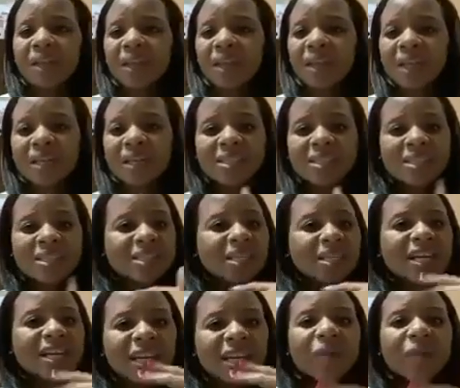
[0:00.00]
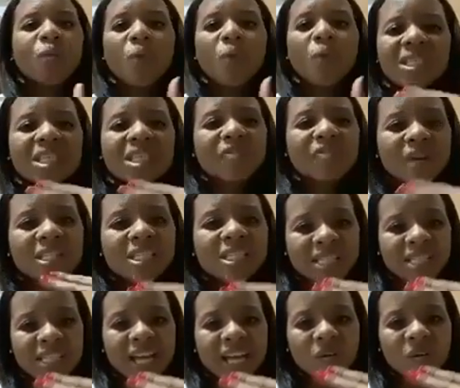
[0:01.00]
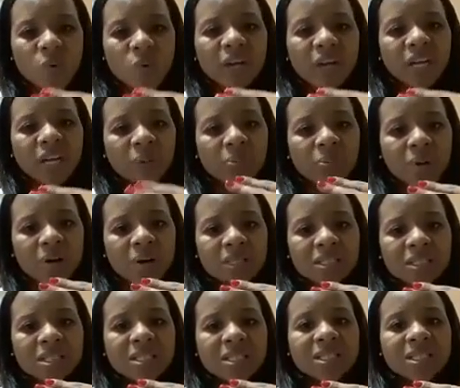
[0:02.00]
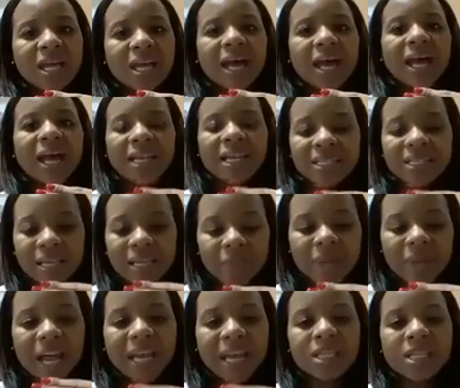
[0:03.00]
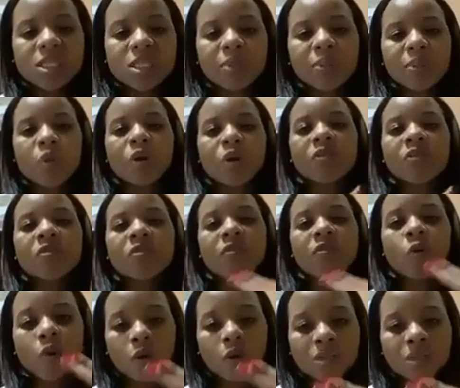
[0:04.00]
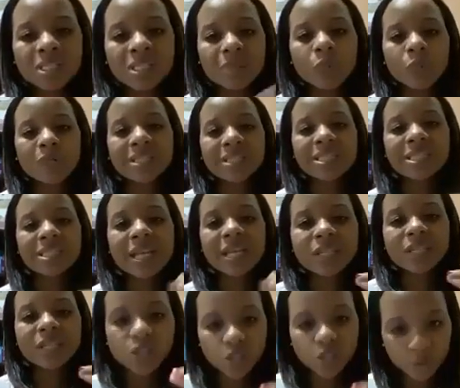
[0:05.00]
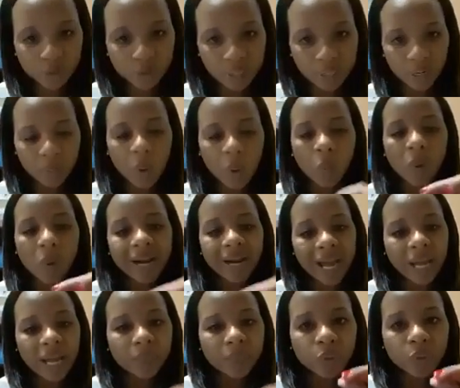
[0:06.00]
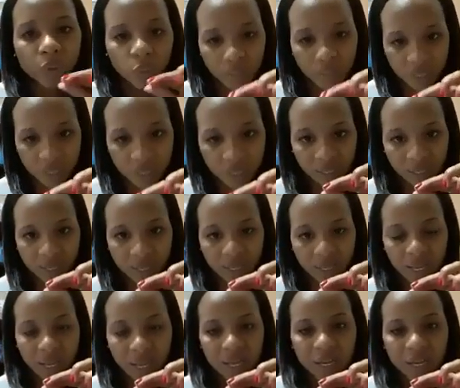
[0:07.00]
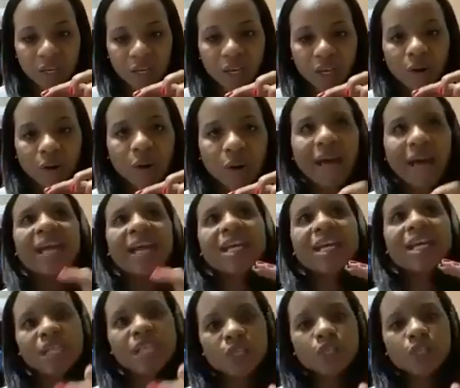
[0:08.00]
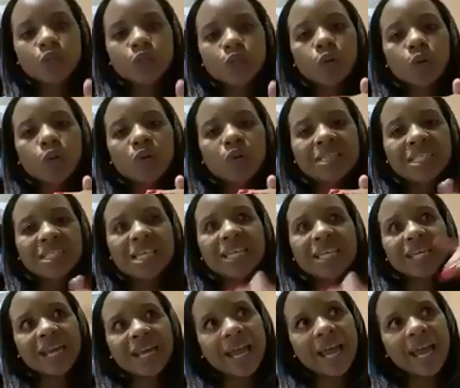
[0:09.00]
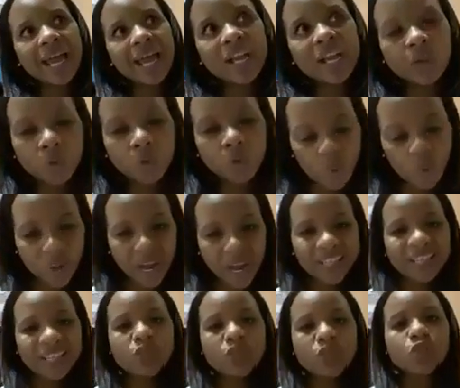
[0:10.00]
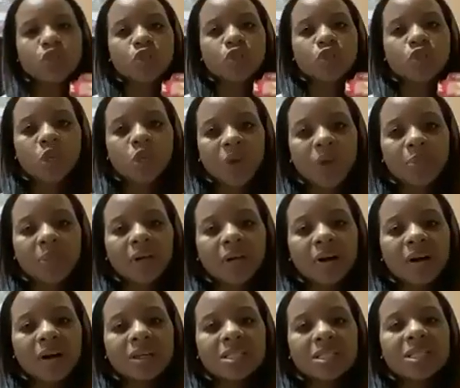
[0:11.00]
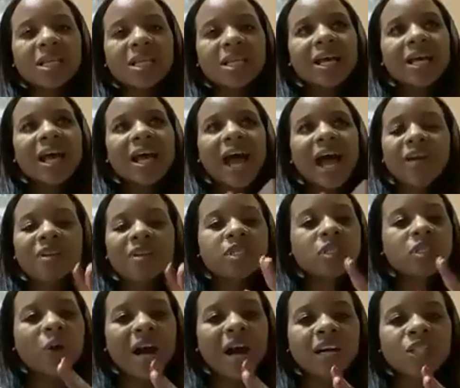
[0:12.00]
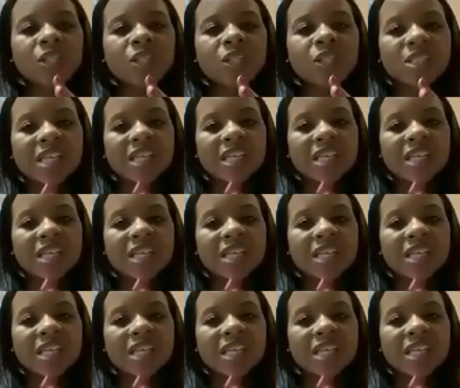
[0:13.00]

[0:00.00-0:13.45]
it's whatever it is that I do on impulse. I need to be more focused and more centric about what I'm doing, you know, and I need to see the end goal and not just do it because I feel so anxious and